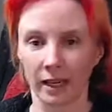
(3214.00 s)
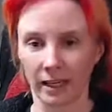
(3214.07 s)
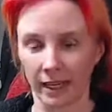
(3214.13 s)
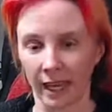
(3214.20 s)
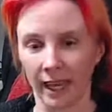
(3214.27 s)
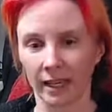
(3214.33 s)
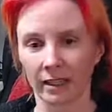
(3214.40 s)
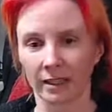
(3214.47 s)

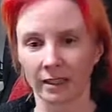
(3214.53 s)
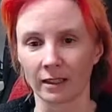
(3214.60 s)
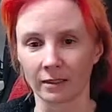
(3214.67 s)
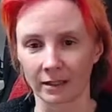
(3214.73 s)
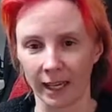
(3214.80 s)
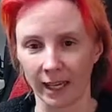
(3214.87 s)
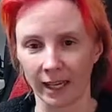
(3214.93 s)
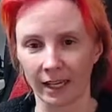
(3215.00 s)
Canada
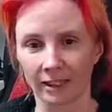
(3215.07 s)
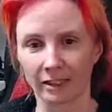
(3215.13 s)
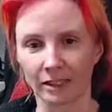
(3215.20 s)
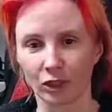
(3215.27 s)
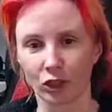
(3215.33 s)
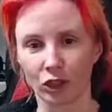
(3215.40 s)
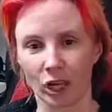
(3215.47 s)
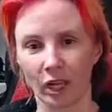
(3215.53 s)
land
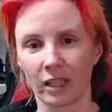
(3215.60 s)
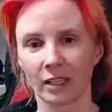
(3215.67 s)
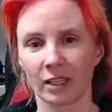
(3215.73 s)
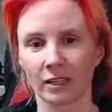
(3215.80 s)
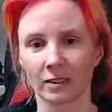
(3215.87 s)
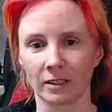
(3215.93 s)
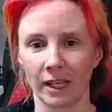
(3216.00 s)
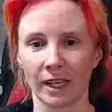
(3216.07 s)
and
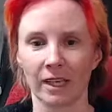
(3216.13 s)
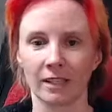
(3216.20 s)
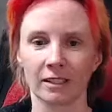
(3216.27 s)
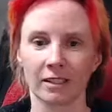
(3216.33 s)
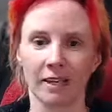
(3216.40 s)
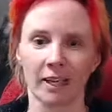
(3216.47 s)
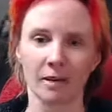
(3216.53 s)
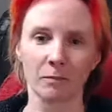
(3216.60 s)
China
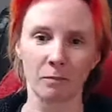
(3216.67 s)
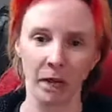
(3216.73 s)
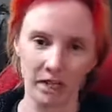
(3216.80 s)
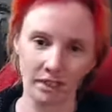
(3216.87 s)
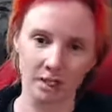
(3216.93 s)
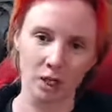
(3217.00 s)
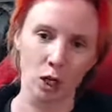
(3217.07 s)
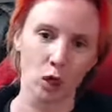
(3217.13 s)
land and
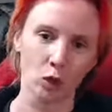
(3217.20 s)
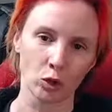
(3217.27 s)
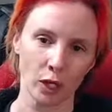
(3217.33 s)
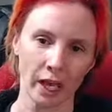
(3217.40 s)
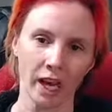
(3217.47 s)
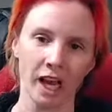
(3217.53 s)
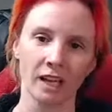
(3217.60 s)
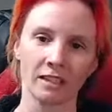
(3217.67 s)
Mexico
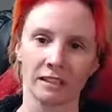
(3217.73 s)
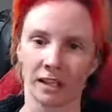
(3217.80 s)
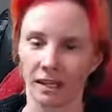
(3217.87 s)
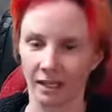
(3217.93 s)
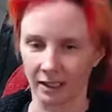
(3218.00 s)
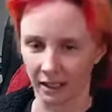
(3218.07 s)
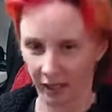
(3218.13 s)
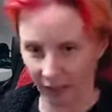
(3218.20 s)
land
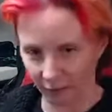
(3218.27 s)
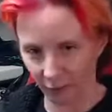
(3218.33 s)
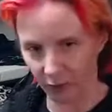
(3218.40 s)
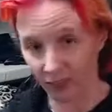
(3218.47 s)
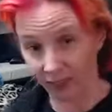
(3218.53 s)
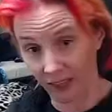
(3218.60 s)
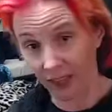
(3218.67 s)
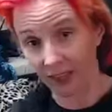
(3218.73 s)
and
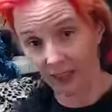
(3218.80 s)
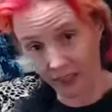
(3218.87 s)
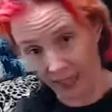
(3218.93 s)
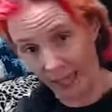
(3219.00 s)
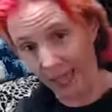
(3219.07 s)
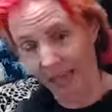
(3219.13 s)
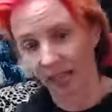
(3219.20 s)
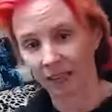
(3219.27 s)
everything
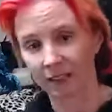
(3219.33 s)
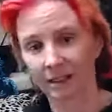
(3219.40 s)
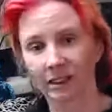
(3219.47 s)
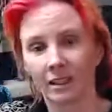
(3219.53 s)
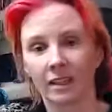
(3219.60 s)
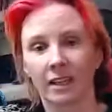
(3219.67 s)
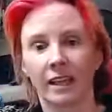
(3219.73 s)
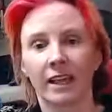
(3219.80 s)
land.
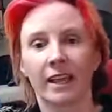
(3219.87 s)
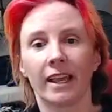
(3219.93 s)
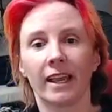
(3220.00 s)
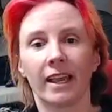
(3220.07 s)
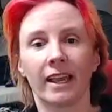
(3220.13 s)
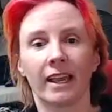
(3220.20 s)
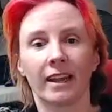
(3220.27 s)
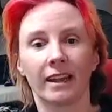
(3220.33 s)

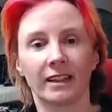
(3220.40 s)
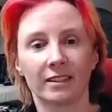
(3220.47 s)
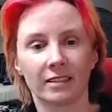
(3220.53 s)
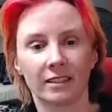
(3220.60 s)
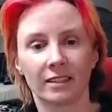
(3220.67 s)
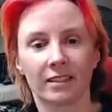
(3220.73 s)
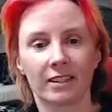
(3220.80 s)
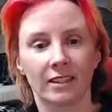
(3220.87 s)

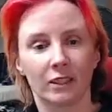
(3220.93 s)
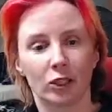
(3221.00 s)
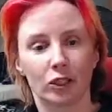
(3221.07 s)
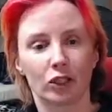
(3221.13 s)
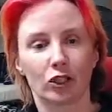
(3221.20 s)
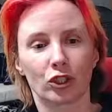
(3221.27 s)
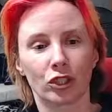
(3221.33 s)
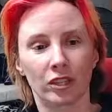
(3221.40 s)
And
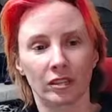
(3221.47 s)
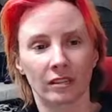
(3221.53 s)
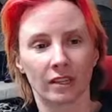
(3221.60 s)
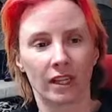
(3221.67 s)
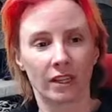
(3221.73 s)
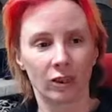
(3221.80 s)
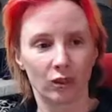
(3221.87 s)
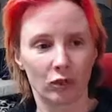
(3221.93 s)
she
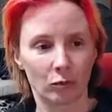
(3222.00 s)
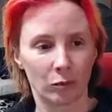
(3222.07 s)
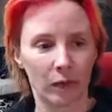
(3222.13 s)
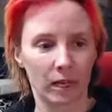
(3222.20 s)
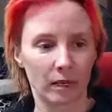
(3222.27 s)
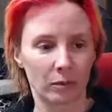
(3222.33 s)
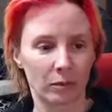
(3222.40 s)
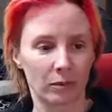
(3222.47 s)
decided to
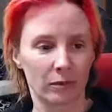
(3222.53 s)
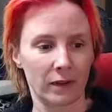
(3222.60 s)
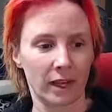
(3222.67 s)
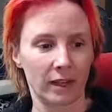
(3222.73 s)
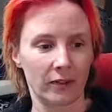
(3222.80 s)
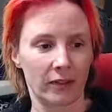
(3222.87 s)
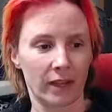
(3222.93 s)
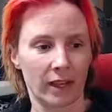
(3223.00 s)
make up the
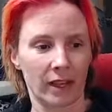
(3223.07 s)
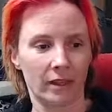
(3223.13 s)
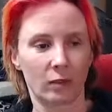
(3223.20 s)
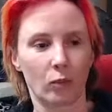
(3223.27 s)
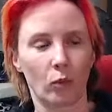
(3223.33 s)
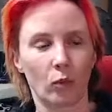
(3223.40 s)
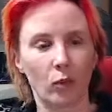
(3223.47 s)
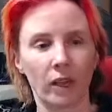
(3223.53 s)
fact that
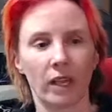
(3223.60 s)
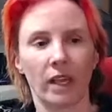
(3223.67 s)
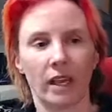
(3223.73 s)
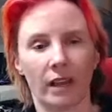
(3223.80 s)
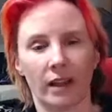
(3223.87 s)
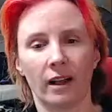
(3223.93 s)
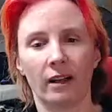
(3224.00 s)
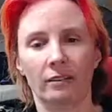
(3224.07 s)
we
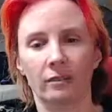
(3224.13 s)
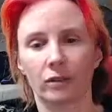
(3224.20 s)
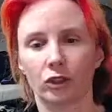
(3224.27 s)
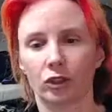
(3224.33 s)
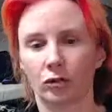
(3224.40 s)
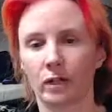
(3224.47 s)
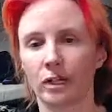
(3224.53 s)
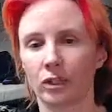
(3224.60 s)
have
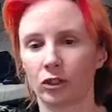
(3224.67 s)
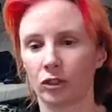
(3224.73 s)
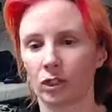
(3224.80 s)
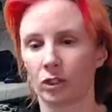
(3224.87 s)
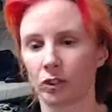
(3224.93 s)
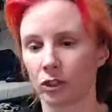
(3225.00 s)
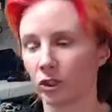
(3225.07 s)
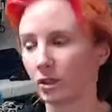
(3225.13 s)
shredded
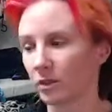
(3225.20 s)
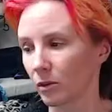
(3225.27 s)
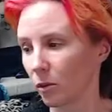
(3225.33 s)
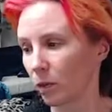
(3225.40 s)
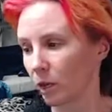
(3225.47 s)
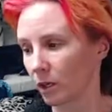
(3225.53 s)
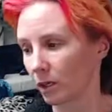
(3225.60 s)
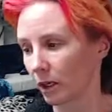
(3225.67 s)
cheddar cheese at
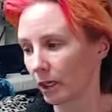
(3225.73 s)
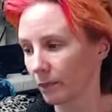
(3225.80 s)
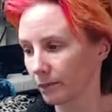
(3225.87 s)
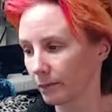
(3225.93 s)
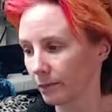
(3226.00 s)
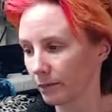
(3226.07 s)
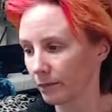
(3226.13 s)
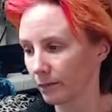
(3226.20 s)
work, right?
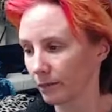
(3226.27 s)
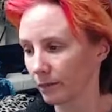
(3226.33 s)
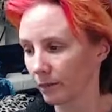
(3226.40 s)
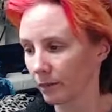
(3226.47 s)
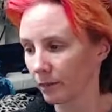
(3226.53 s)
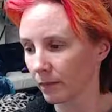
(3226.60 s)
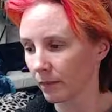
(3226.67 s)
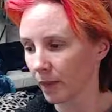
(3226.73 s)

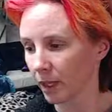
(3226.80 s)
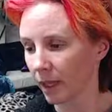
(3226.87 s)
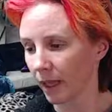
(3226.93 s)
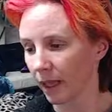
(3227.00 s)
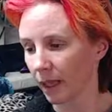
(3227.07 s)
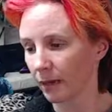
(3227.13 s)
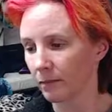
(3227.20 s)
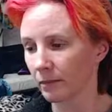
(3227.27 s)
Okay?